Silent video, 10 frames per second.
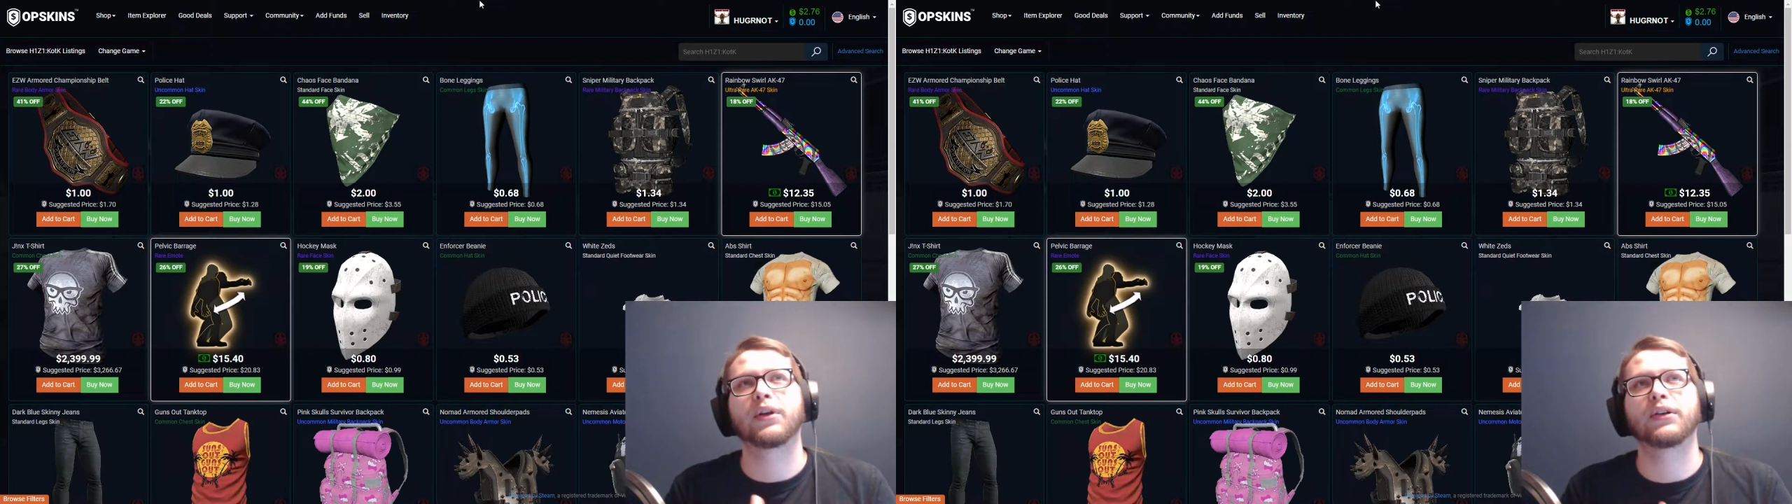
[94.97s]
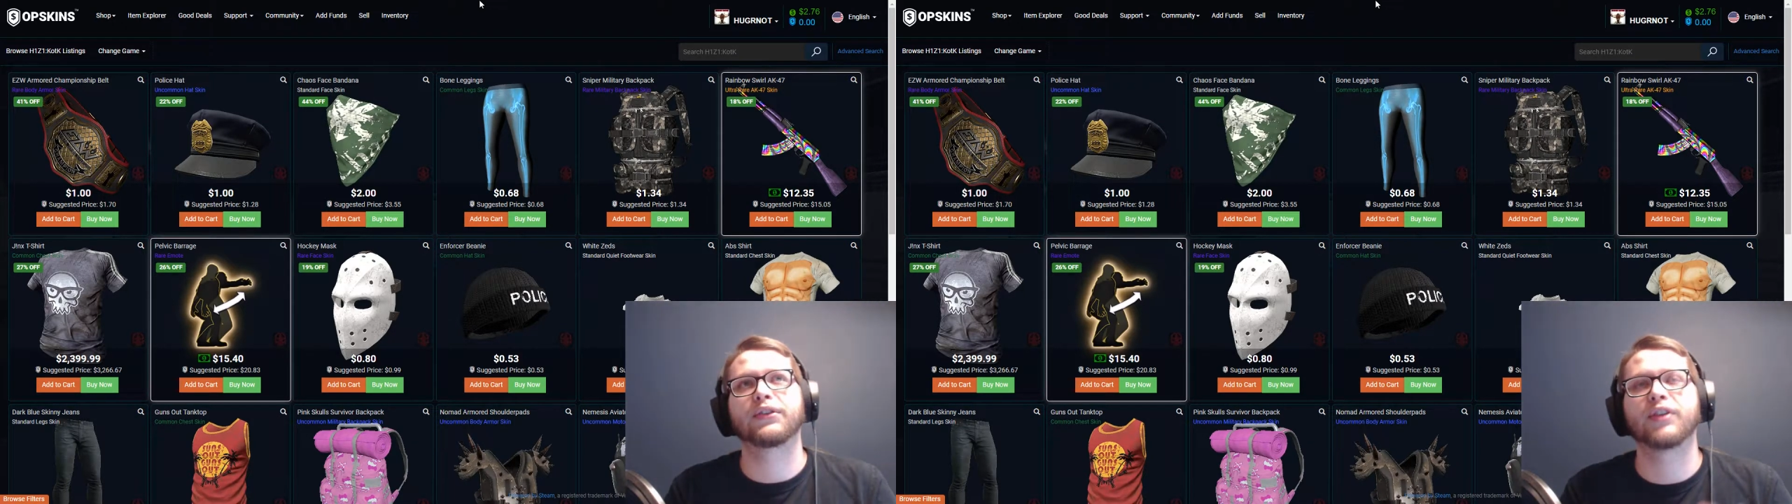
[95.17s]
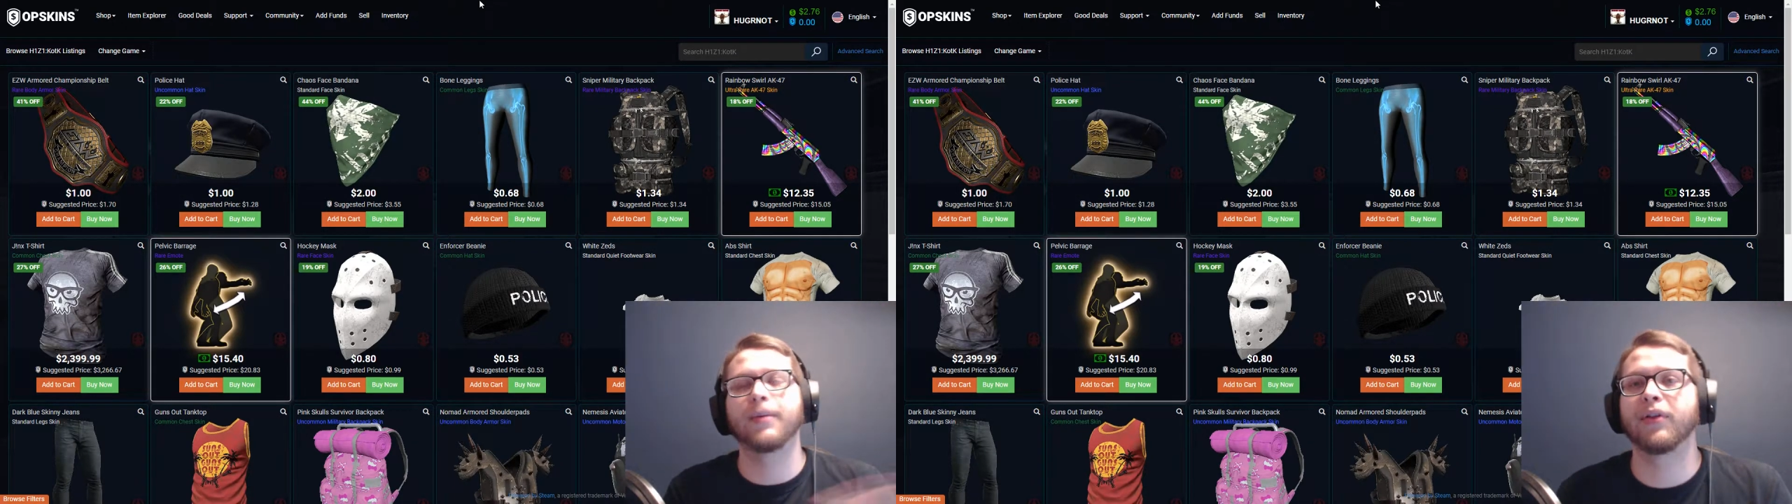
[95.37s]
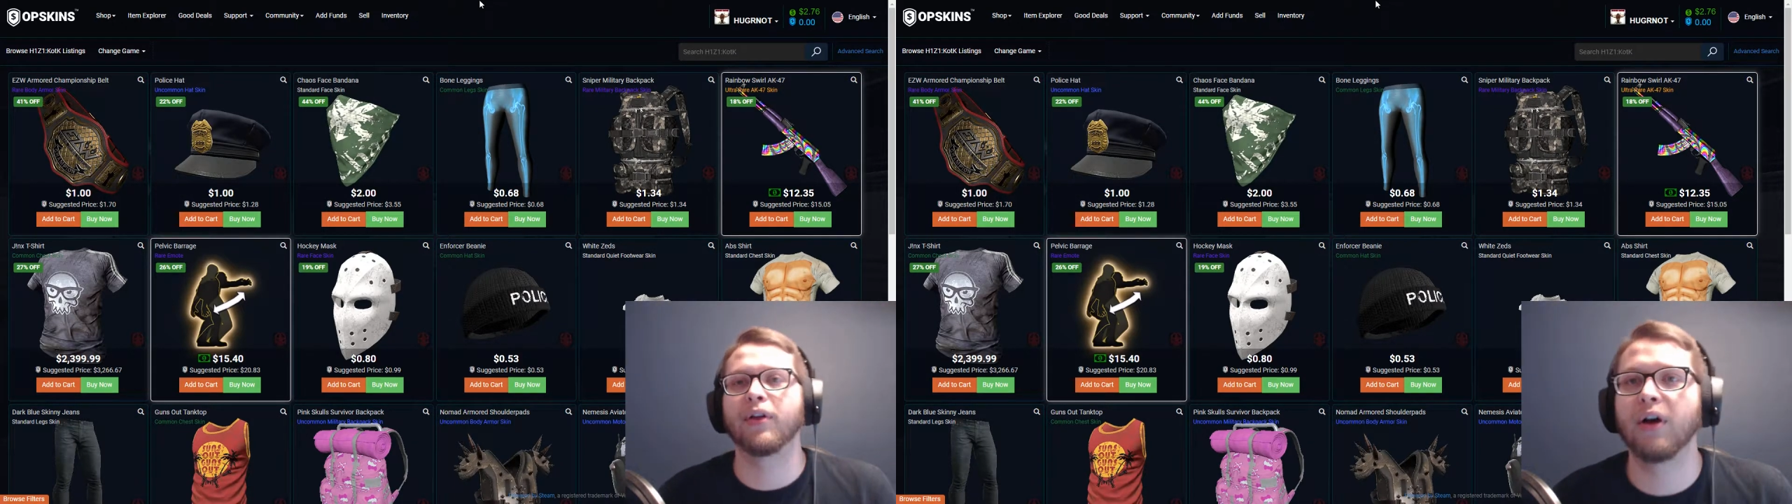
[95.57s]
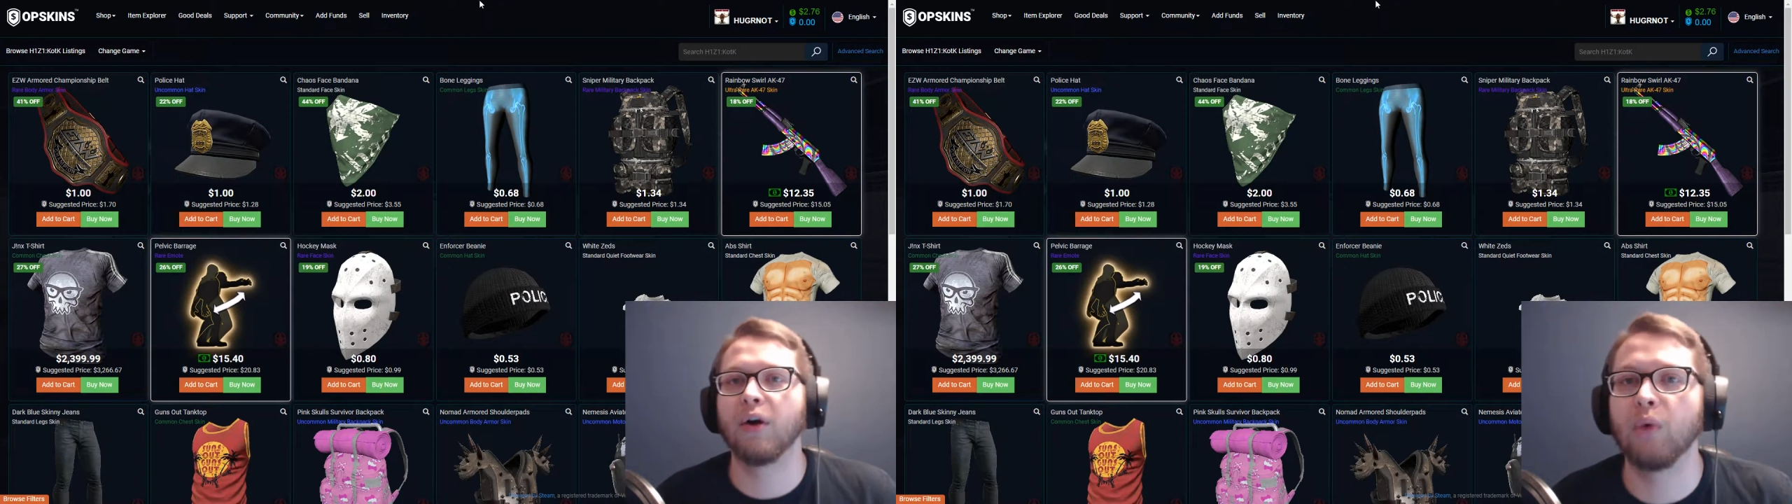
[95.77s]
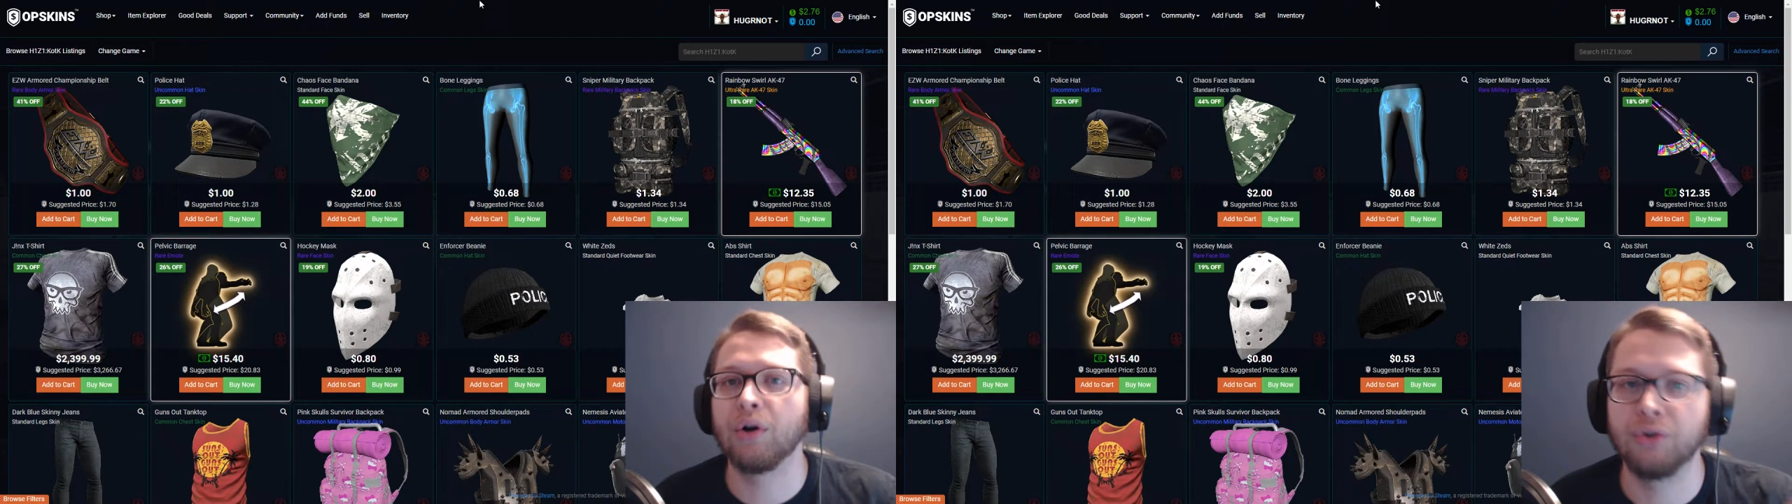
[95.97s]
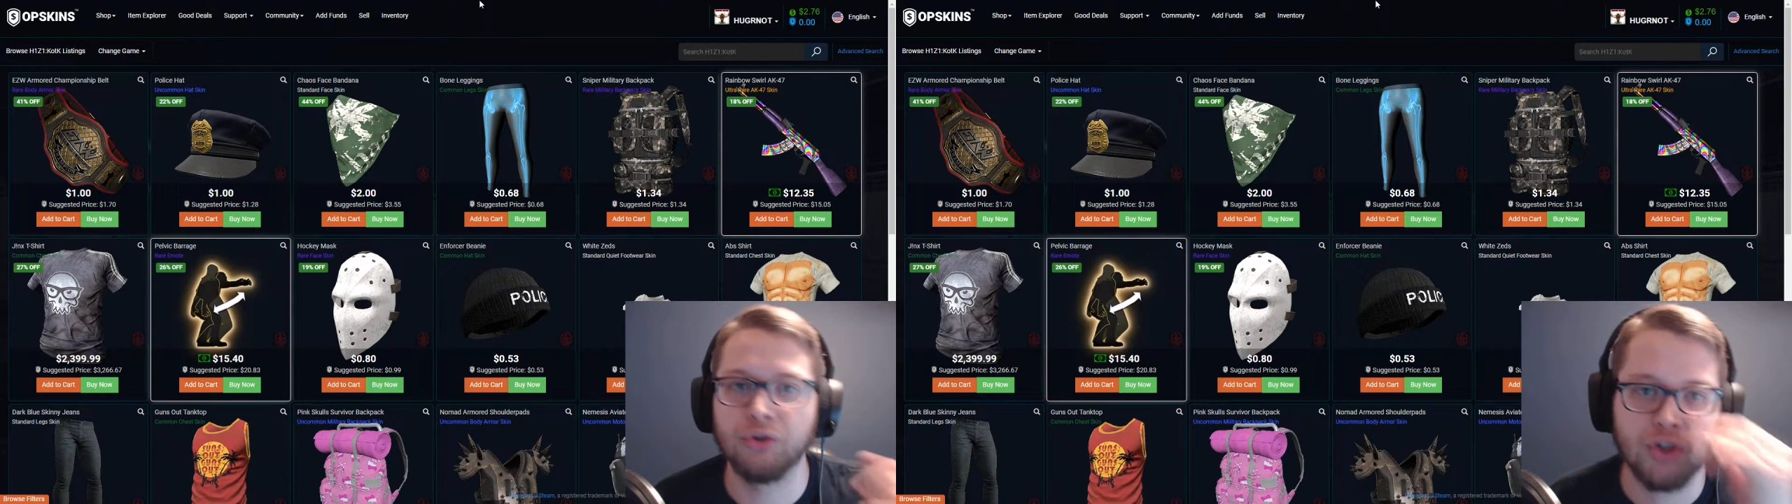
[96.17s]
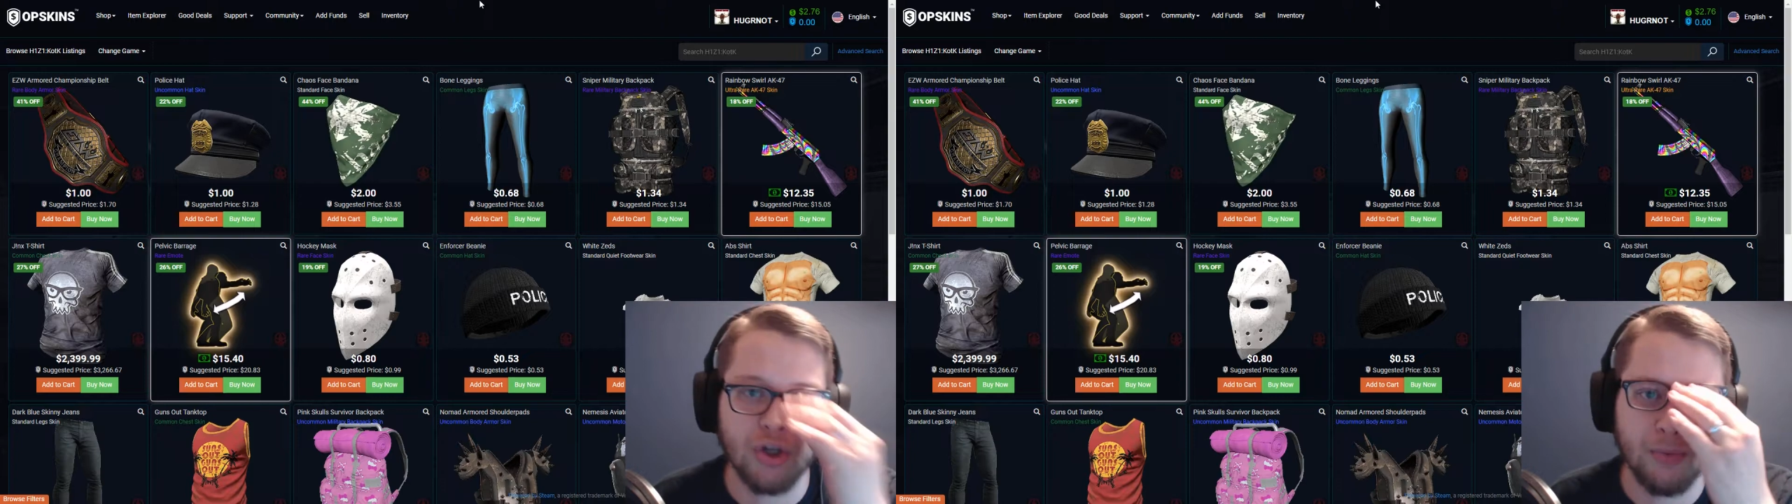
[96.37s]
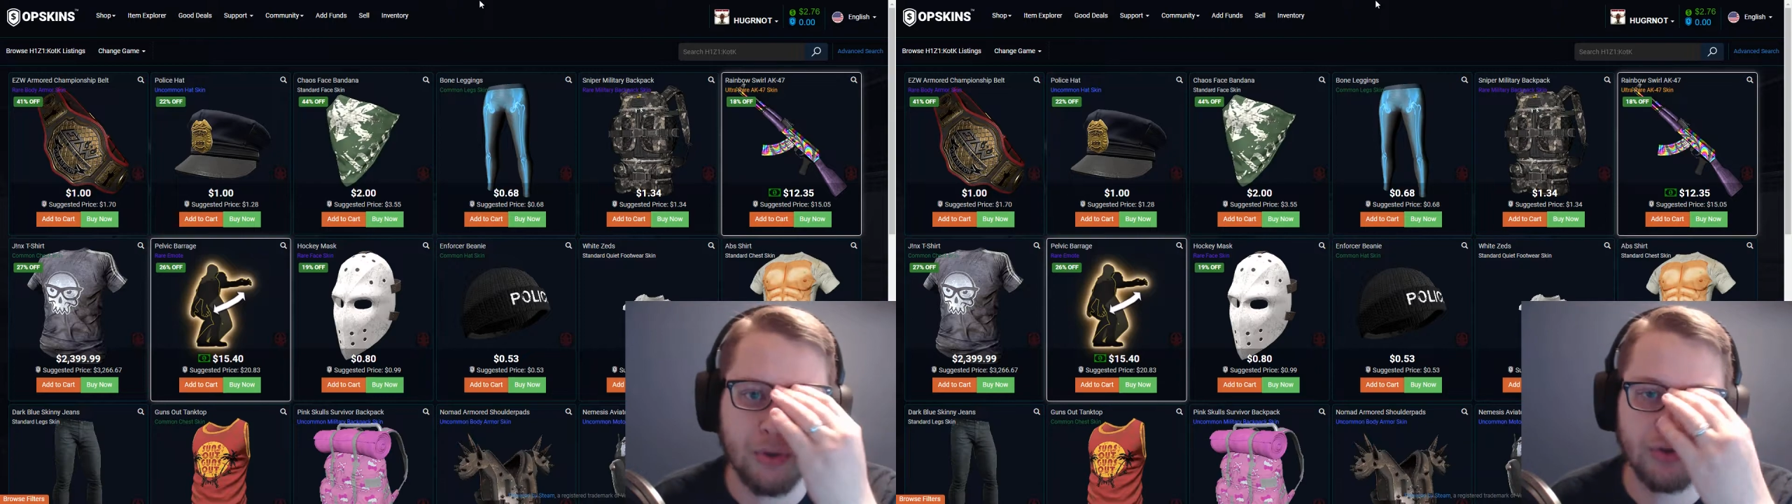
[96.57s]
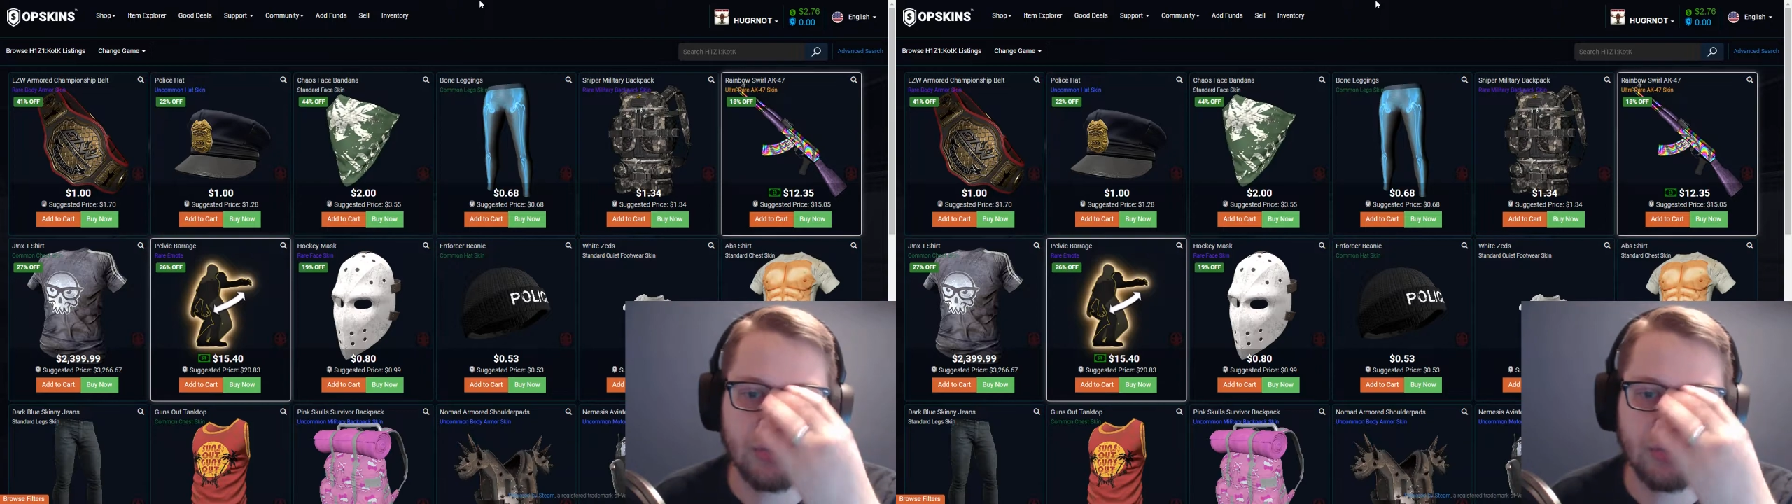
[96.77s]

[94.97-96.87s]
some of the well-known streamers